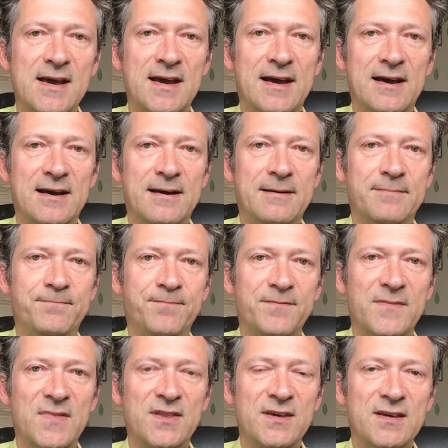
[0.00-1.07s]

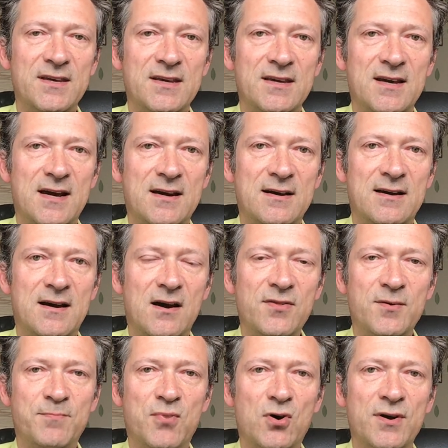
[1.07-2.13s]
The
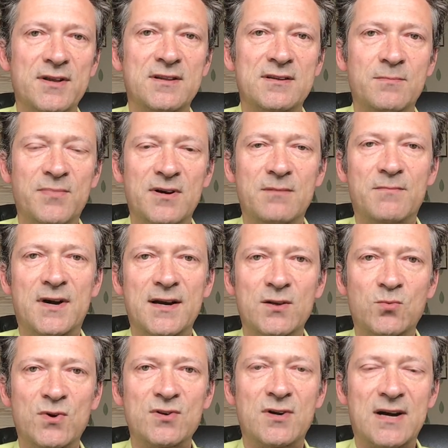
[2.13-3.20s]
other point to bear in
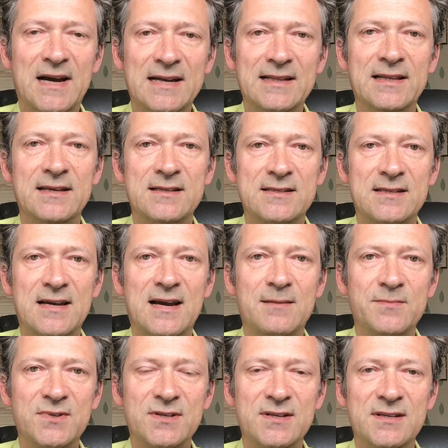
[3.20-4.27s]
mind when you're handling
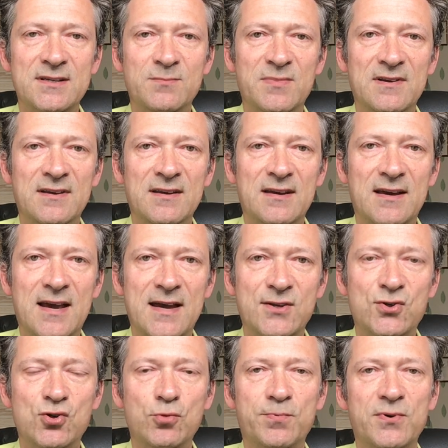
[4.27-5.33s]
stamps is be
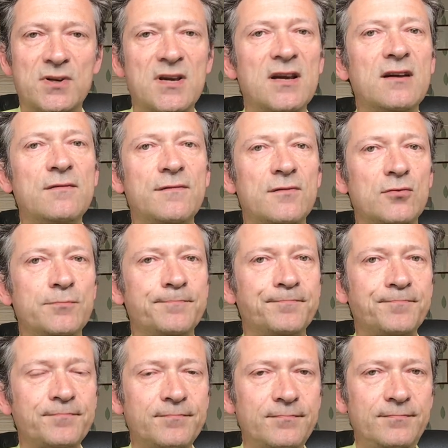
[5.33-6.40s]
super careful
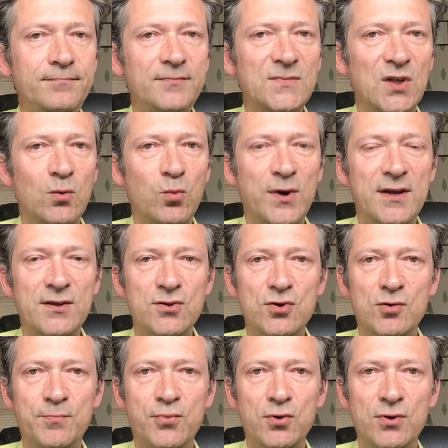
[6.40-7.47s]
when
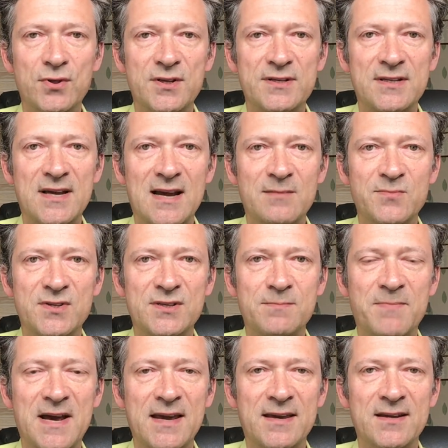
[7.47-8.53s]
you're putting the stamps
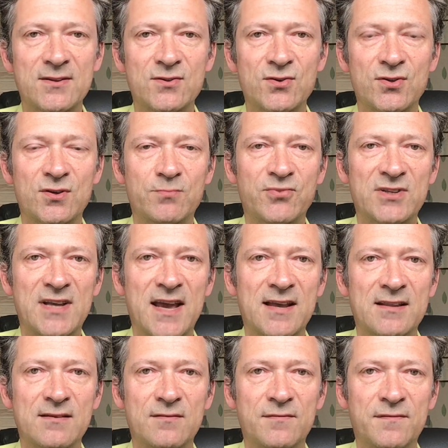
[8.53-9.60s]
back into their
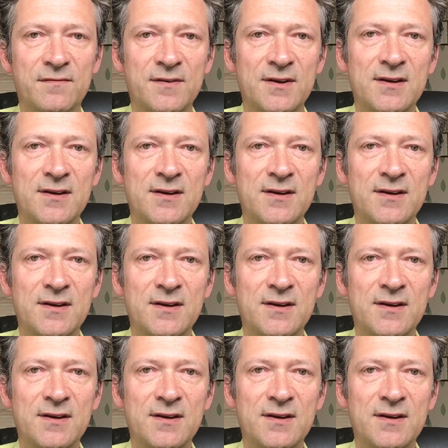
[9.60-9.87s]
protective